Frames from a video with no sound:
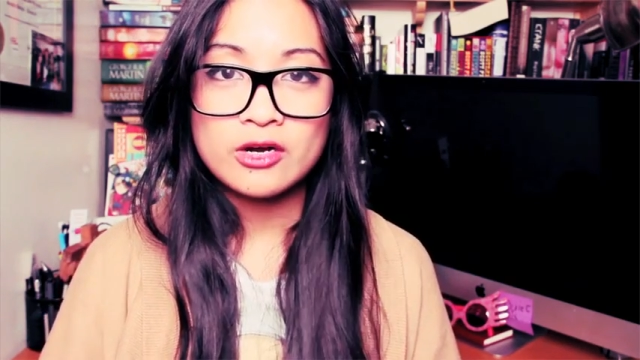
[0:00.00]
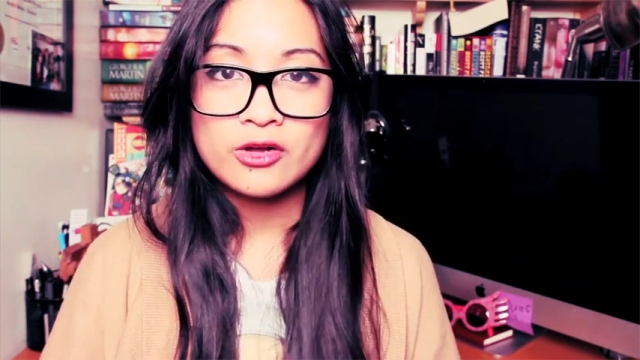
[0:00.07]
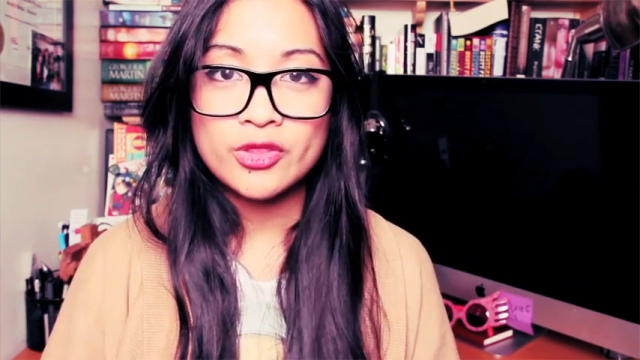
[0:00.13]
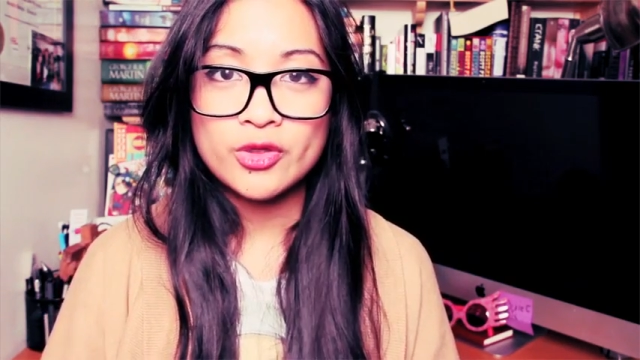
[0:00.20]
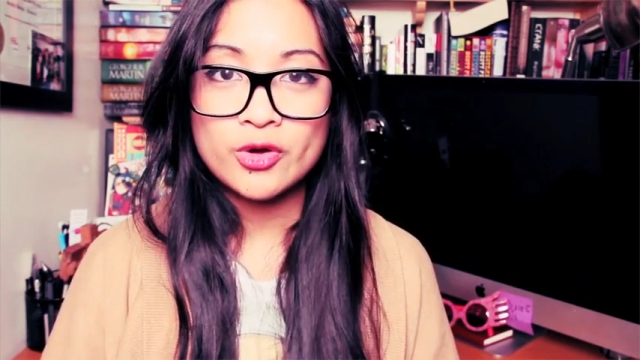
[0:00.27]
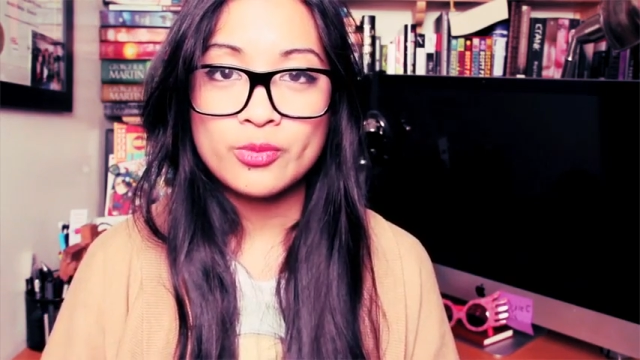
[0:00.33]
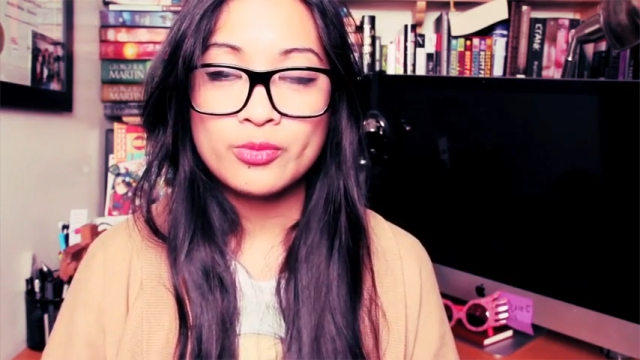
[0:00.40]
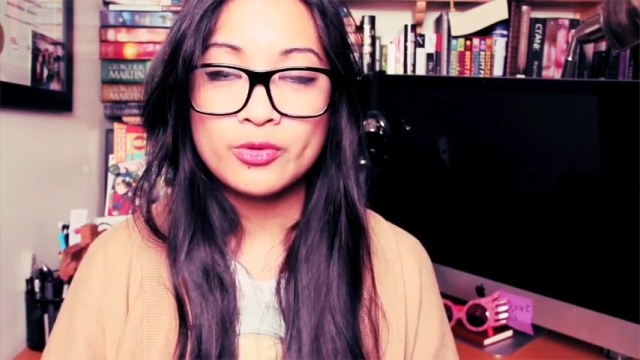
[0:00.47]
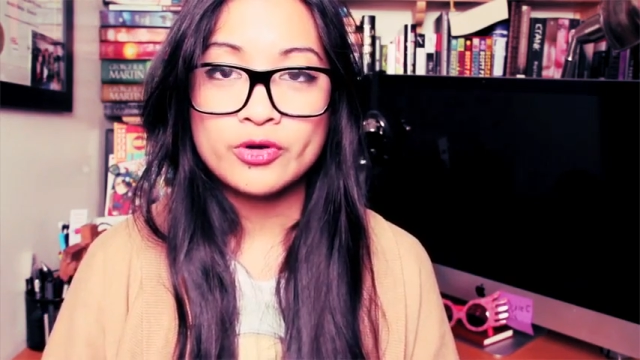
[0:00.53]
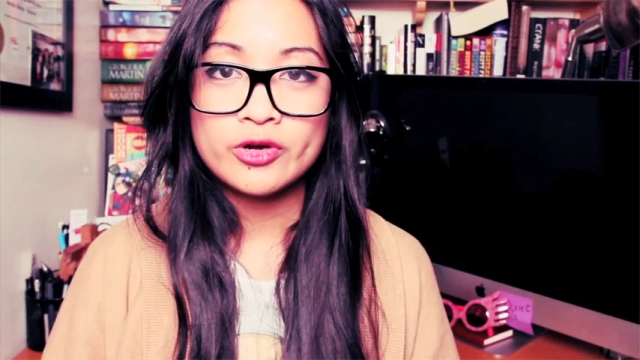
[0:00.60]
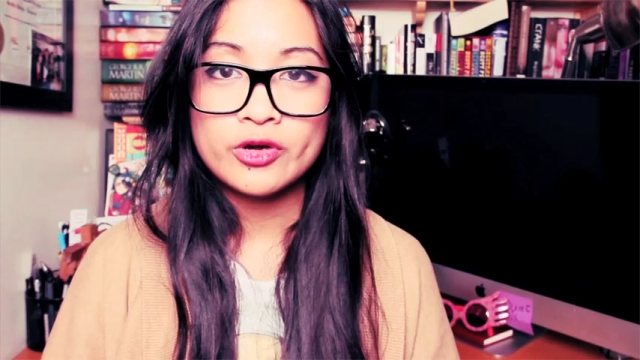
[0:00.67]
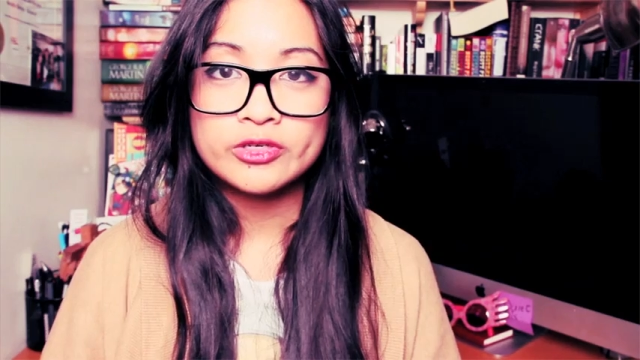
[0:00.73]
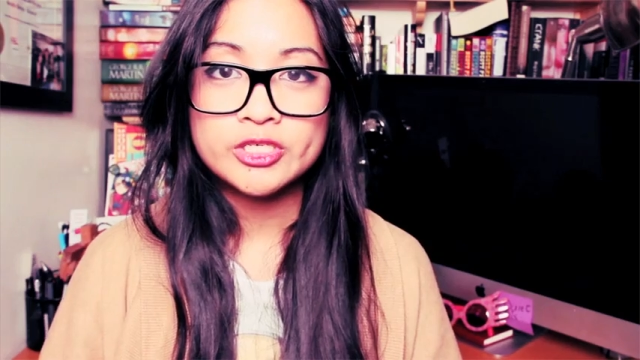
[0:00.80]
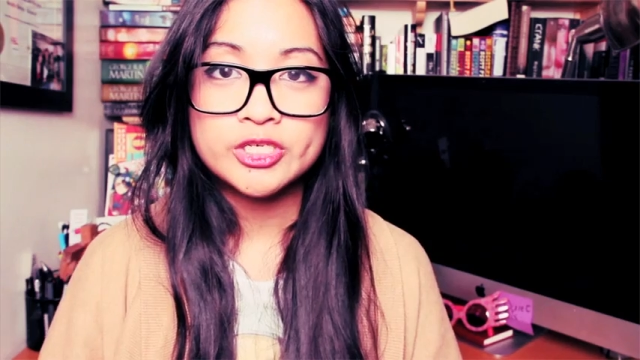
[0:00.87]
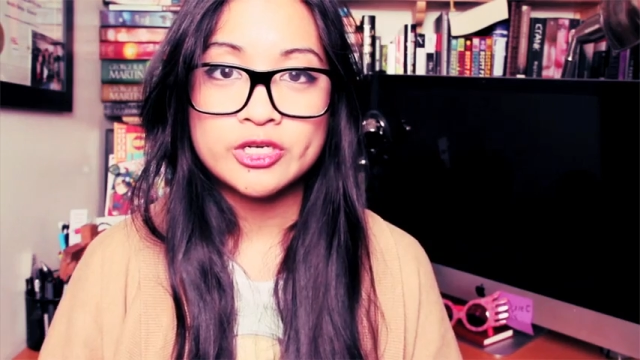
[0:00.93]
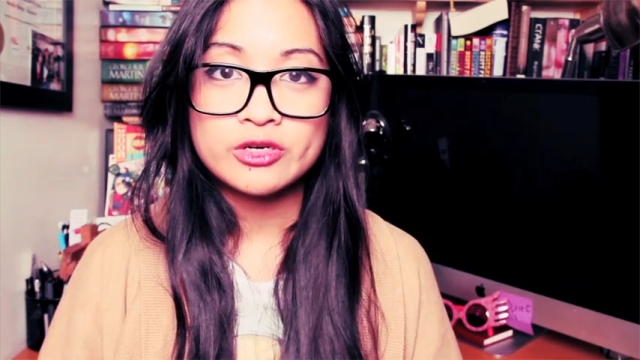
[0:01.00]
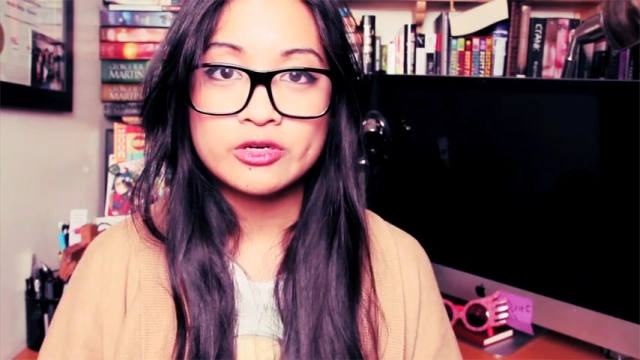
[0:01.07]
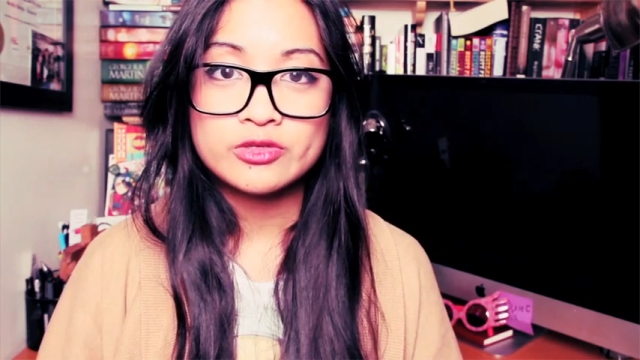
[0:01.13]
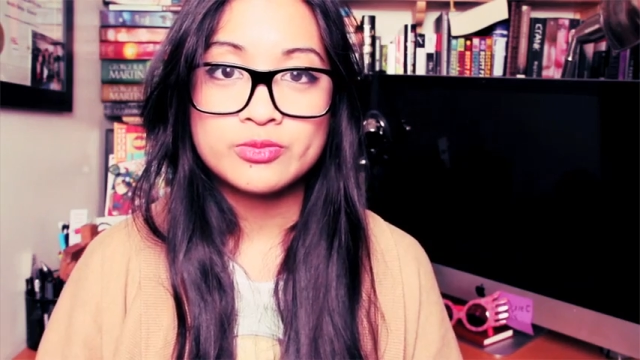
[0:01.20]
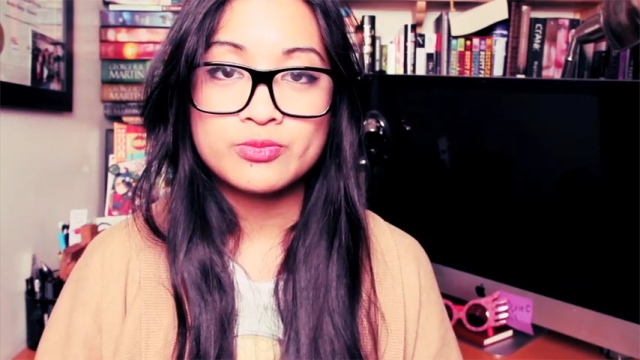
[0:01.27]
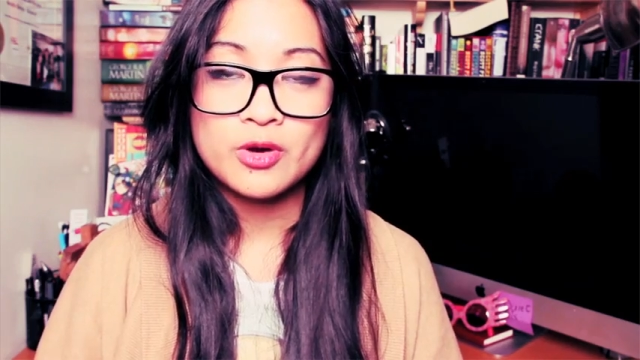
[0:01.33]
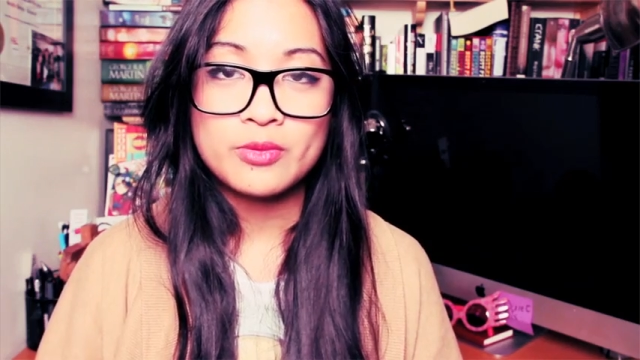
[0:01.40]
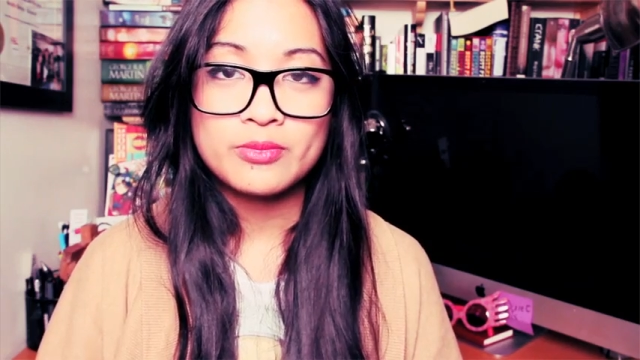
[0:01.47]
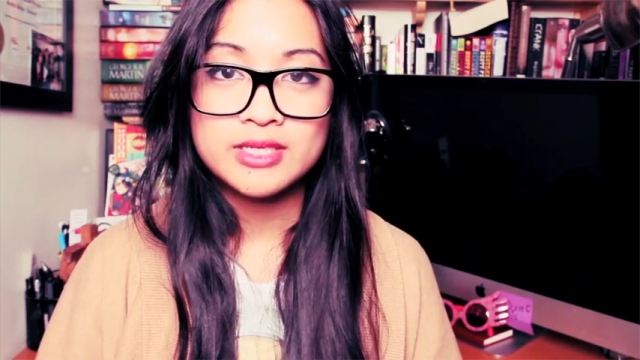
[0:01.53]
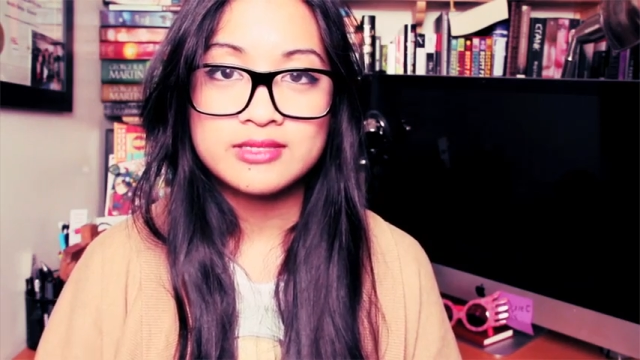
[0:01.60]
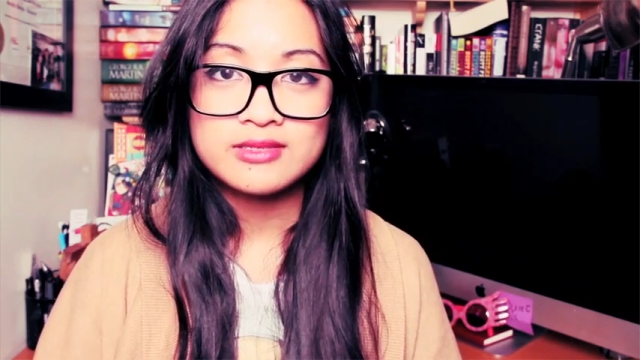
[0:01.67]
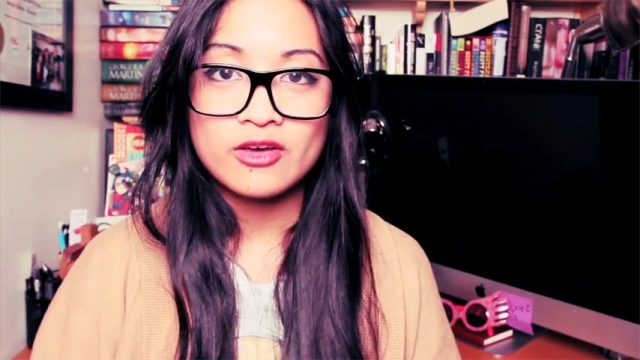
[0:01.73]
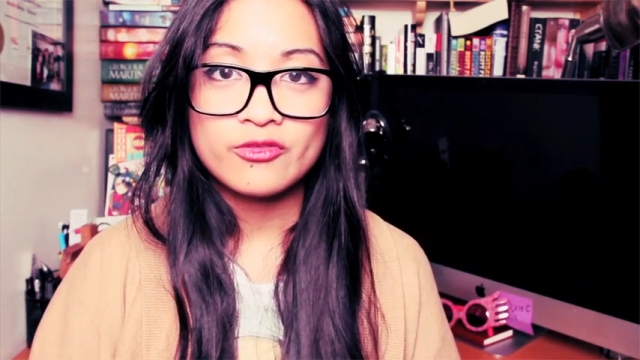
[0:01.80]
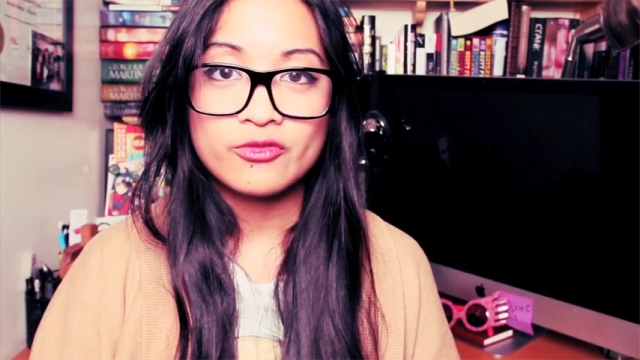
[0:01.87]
And although Bruno shows moments